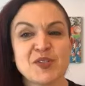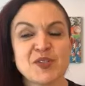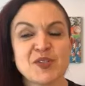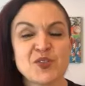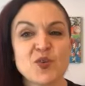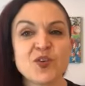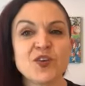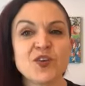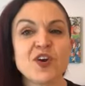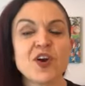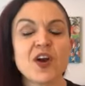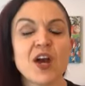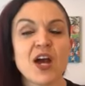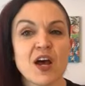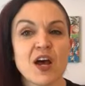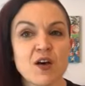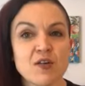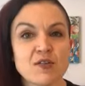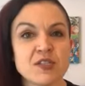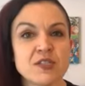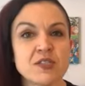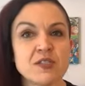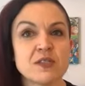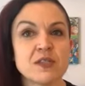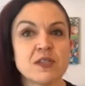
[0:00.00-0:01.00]
sold our
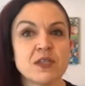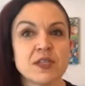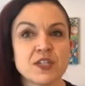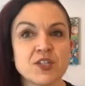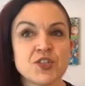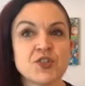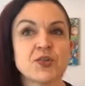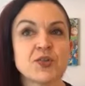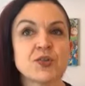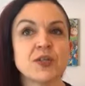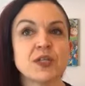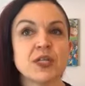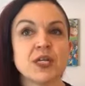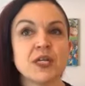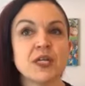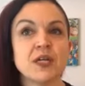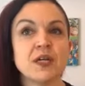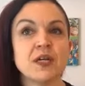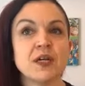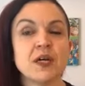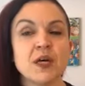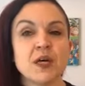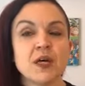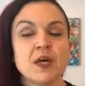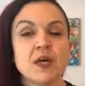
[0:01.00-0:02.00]
house
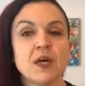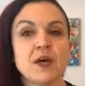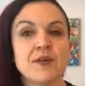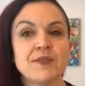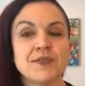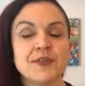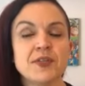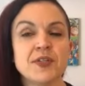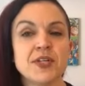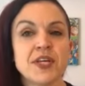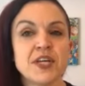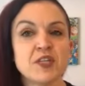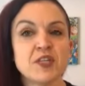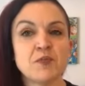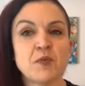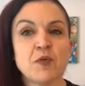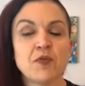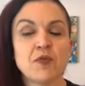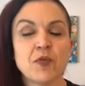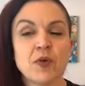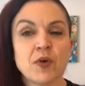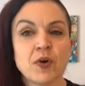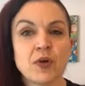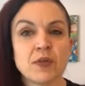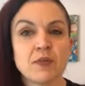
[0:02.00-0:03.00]
literally a few days
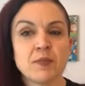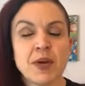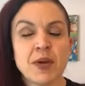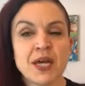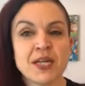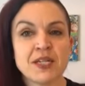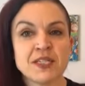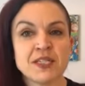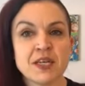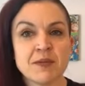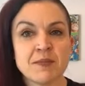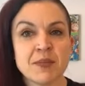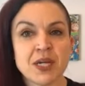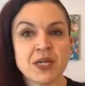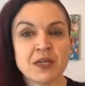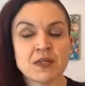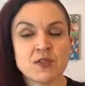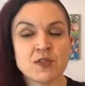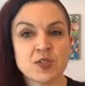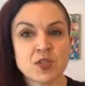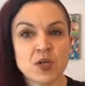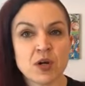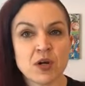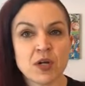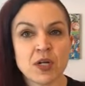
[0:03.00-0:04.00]
before the pandemic
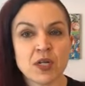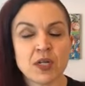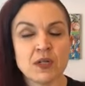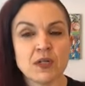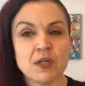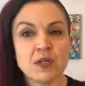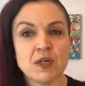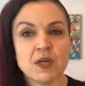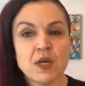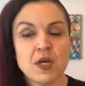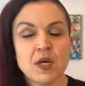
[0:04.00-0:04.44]
started.